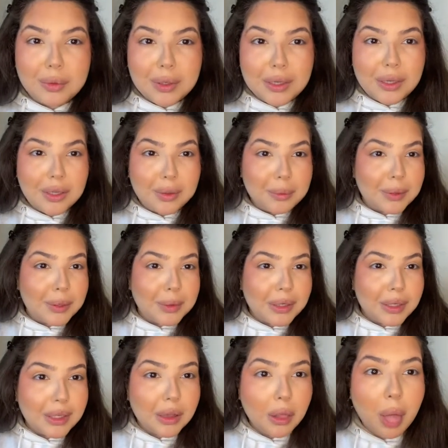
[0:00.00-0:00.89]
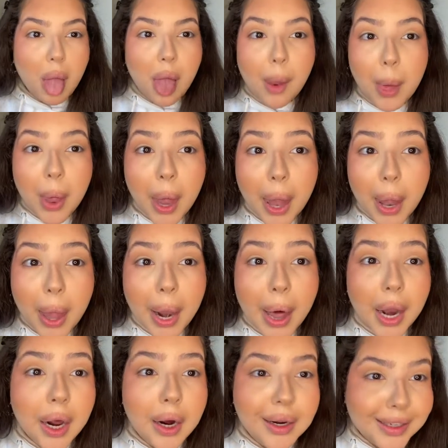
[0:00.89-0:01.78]

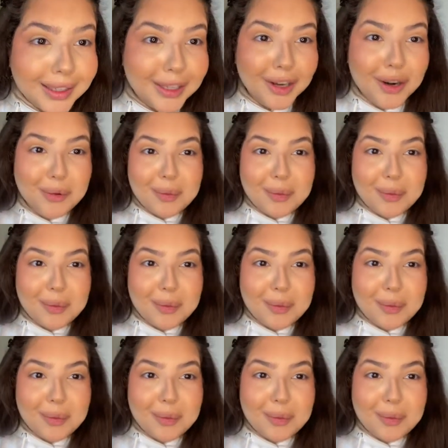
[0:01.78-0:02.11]
little